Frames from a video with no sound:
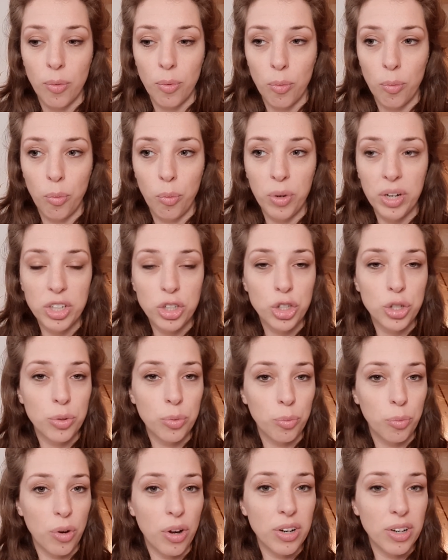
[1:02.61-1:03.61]
which
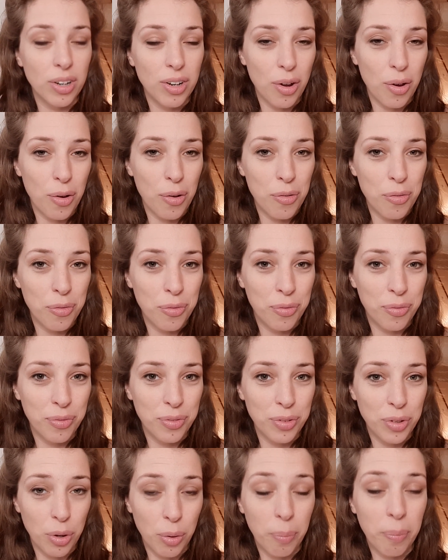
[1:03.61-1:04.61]
one of
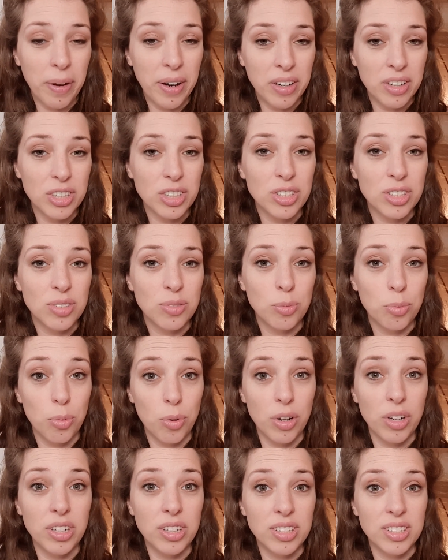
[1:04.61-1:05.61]
your parents
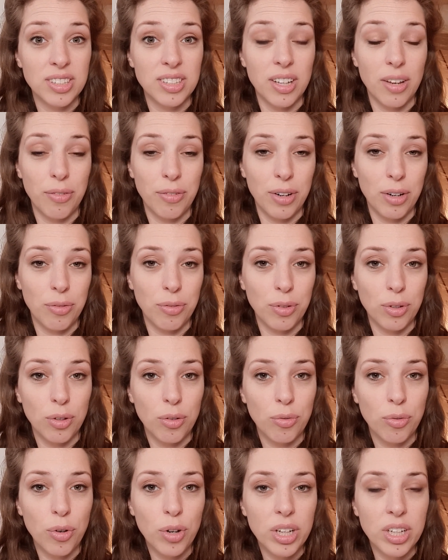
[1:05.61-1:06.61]
was a fearful
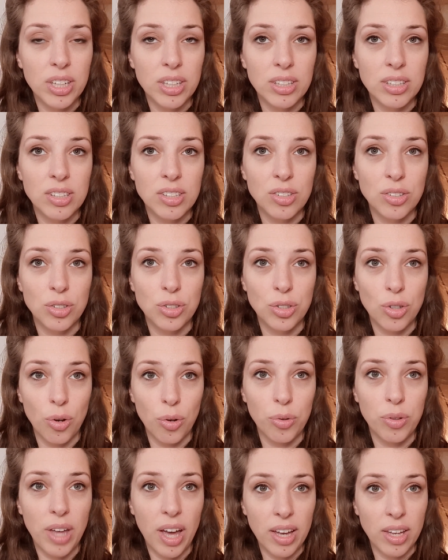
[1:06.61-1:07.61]
avoidant
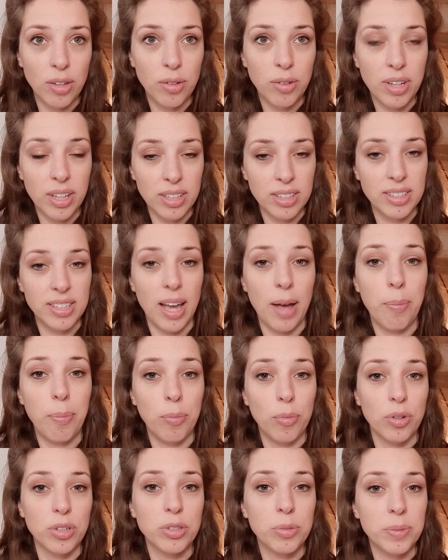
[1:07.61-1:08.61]
so that you can tap
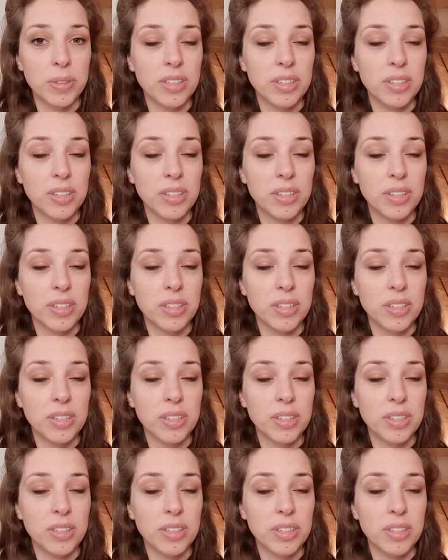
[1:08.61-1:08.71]
more